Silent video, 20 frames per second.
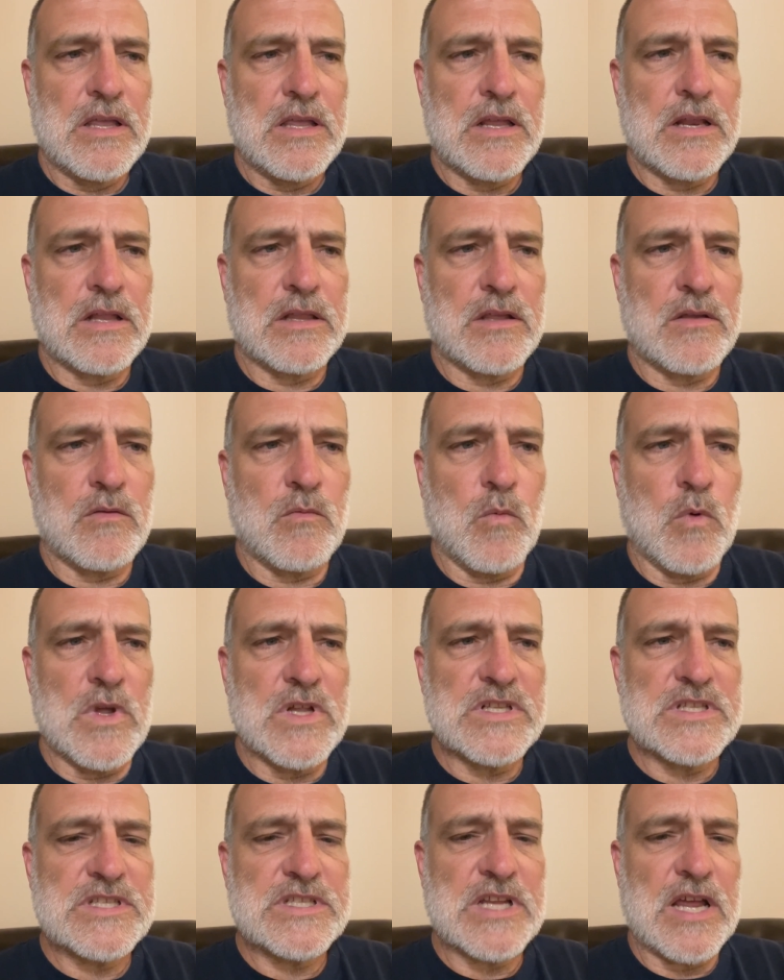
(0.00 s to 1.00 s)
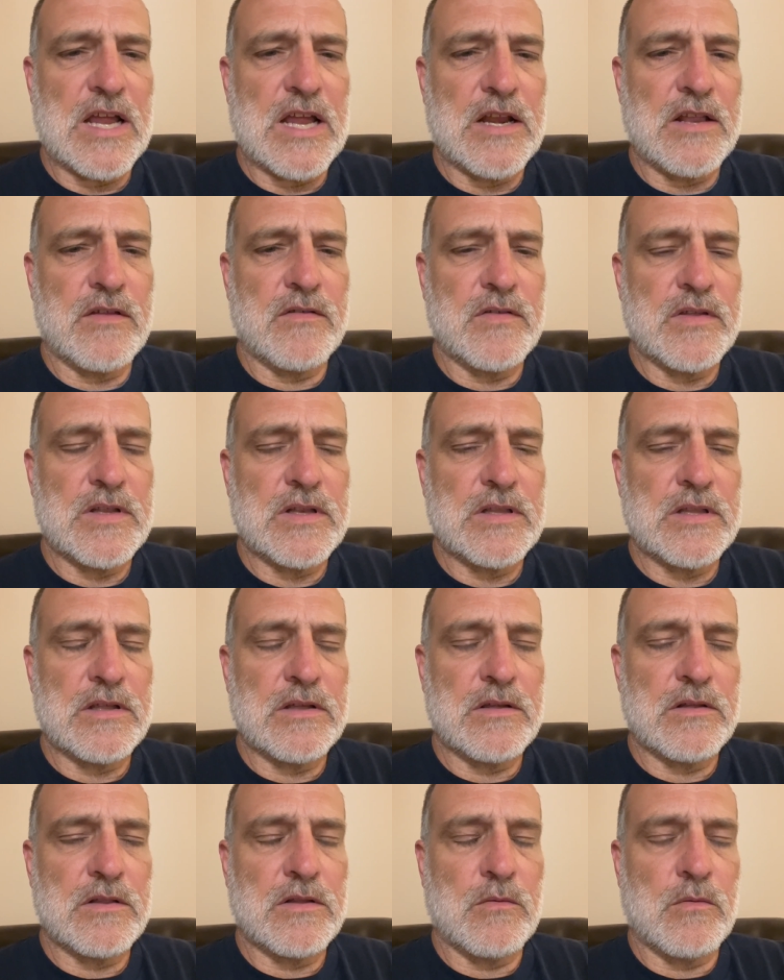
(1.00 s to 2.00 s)
And I think one side of it,
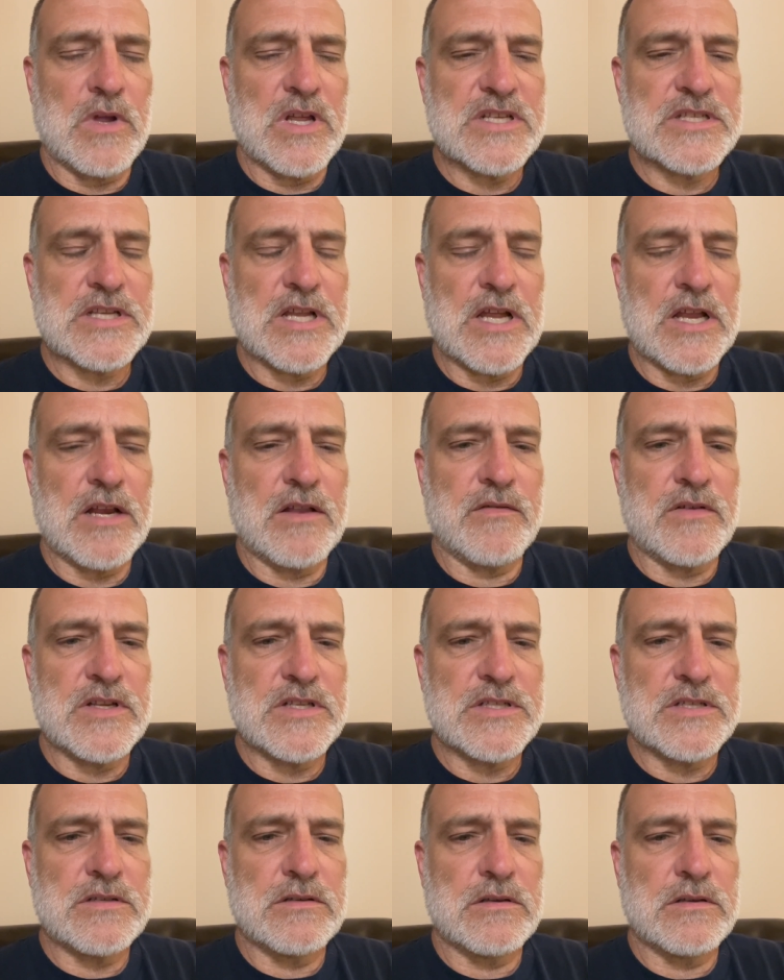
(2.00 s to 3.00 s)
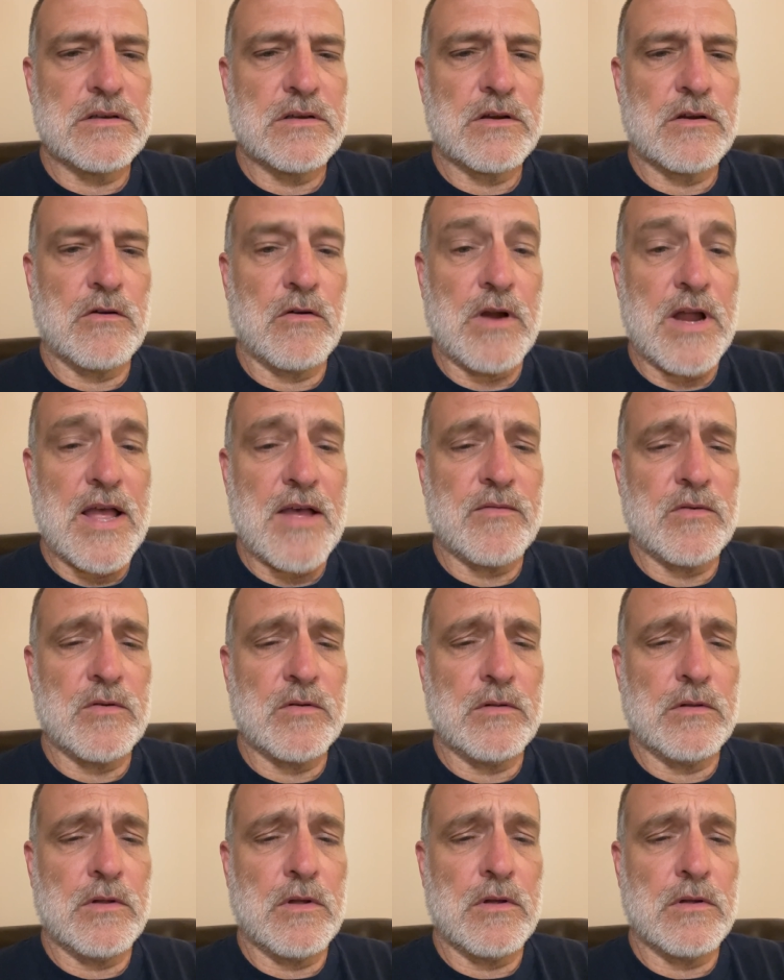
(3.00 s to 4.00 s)
the west side of it, is
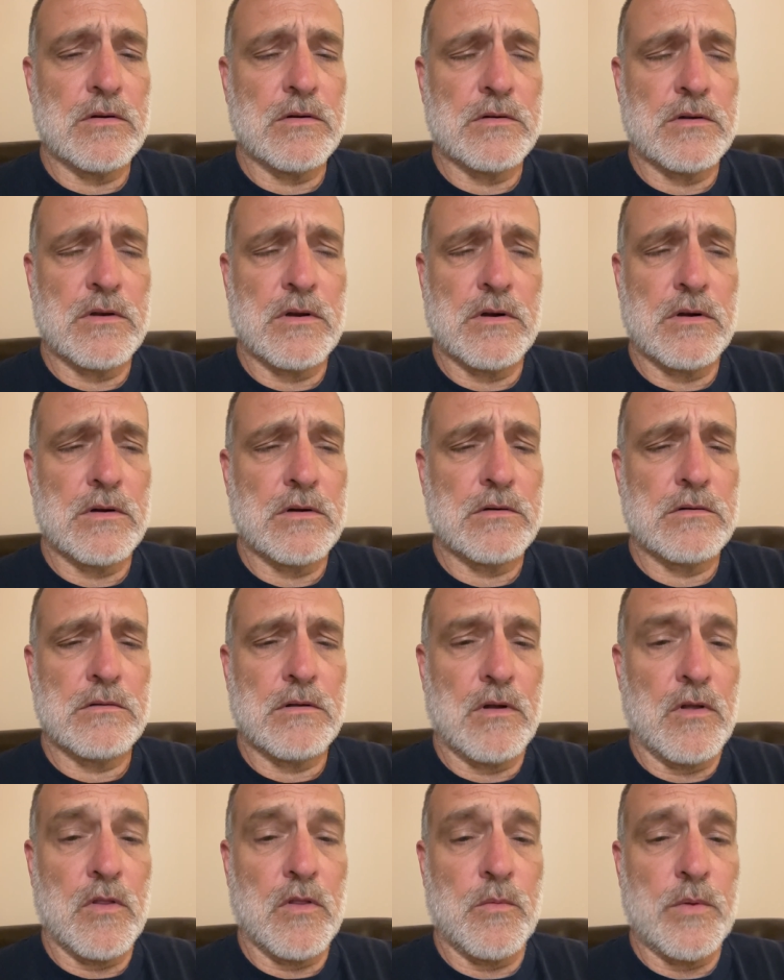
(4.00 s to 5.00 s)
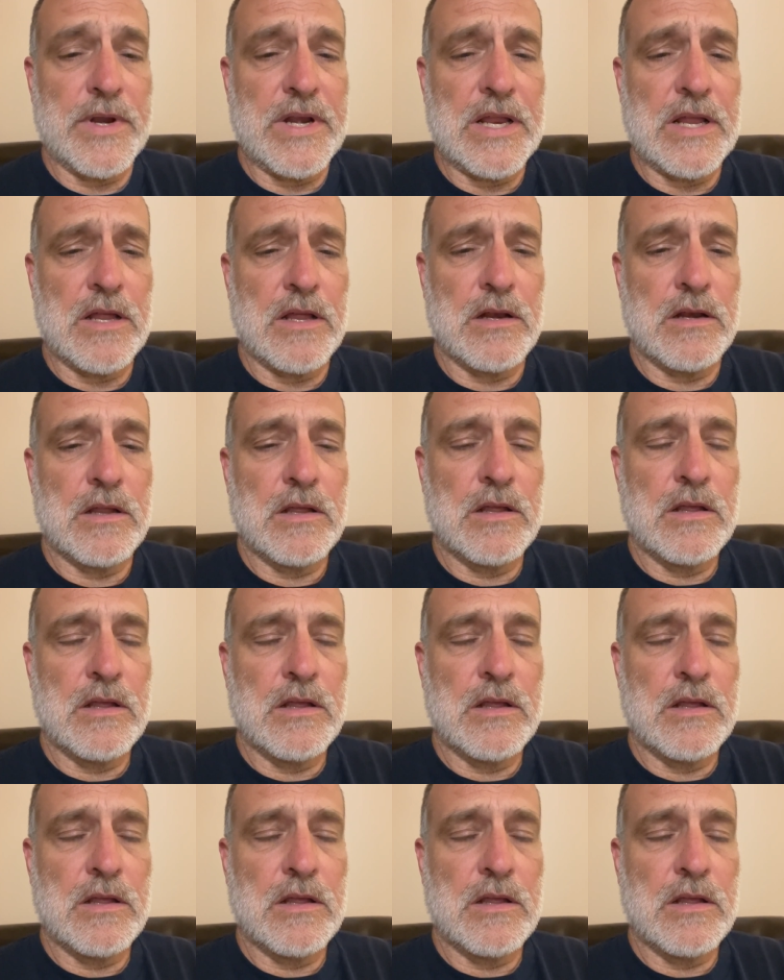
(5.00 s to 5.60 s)
gravel or dirt all the way down.